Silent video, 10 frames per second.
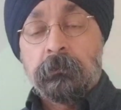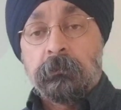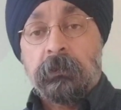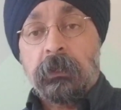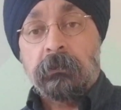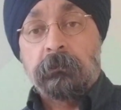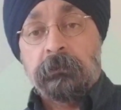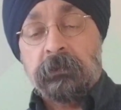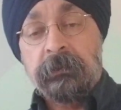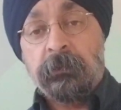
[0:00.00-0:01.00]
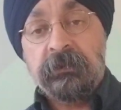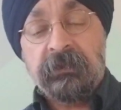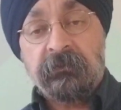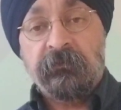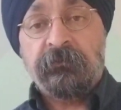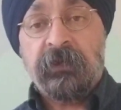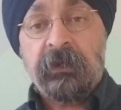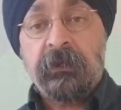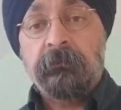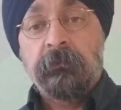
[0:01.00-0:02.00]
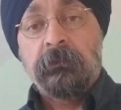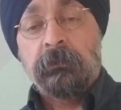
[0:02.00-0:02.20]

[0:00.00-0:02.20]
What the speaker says: Now 3.75,